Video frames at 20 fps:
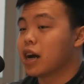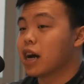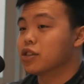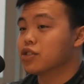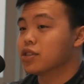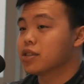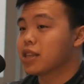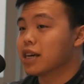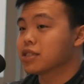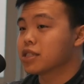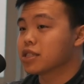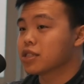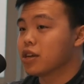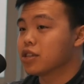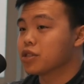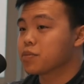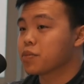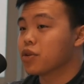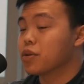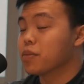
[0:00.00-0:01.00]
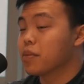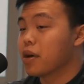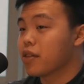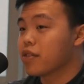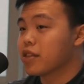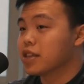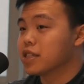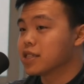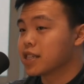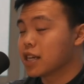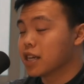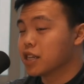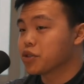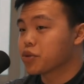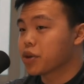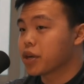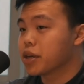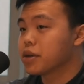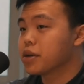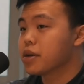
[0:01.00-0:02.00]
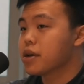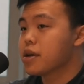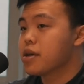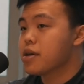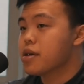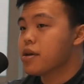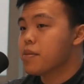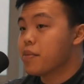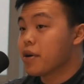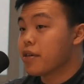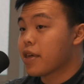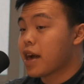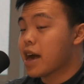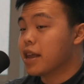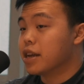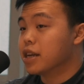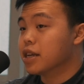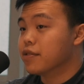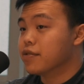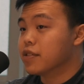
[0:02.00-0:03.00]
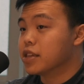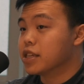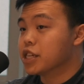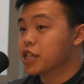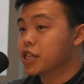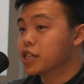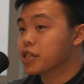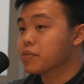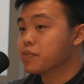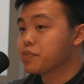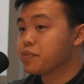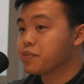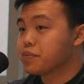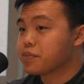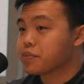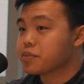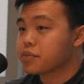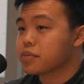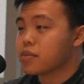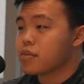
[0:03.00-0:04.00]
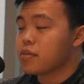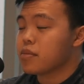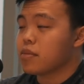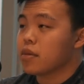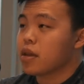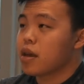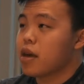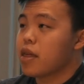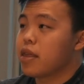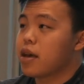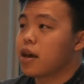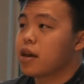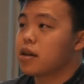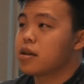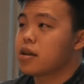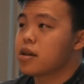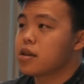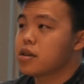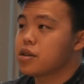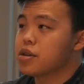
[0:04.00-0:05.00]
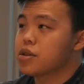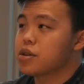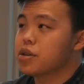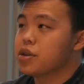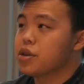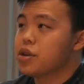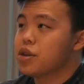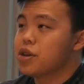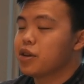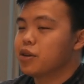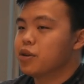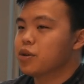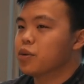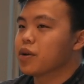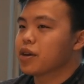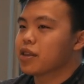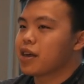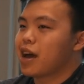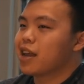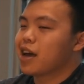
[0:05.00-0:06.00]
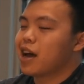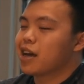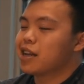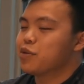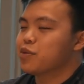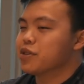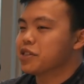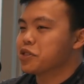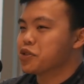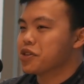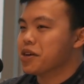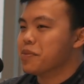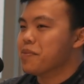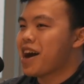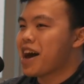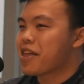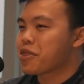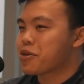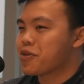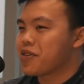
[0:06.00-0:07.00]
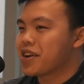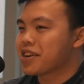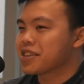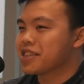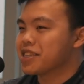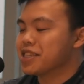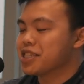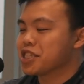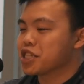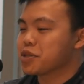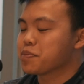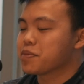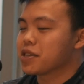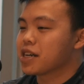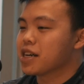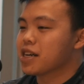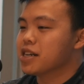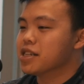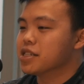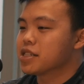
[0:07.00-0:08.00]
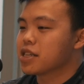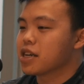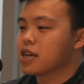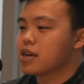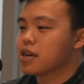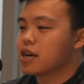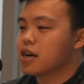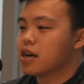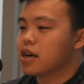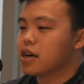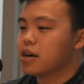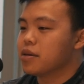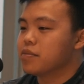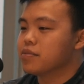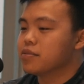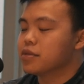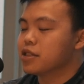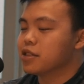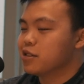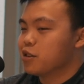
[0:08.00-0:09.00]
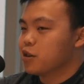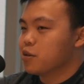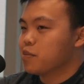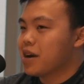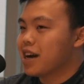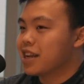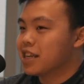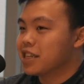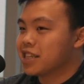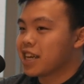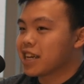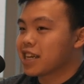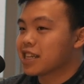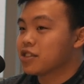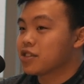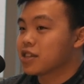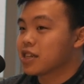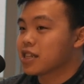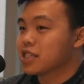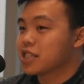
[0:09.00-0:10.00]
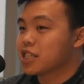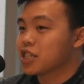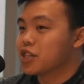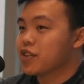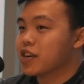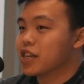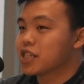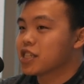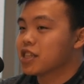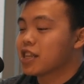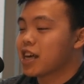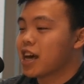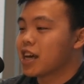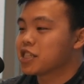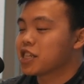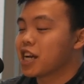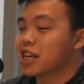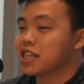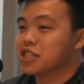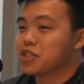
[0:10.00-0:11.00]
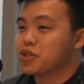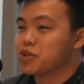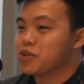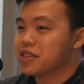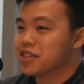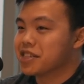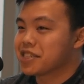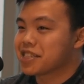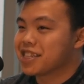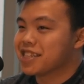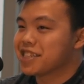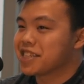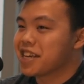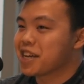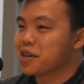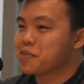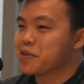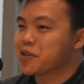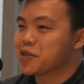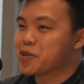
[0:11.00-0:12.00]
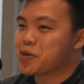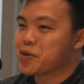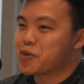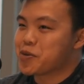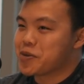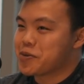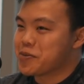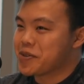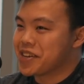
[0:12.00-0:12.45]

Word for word: $100,000 per month in sales, right? By the end of the year. And then, you know what, I didn't really do the math correctly, is just because, you know, I didn't take into consideration that Chinese New Year is gonna take about 2-3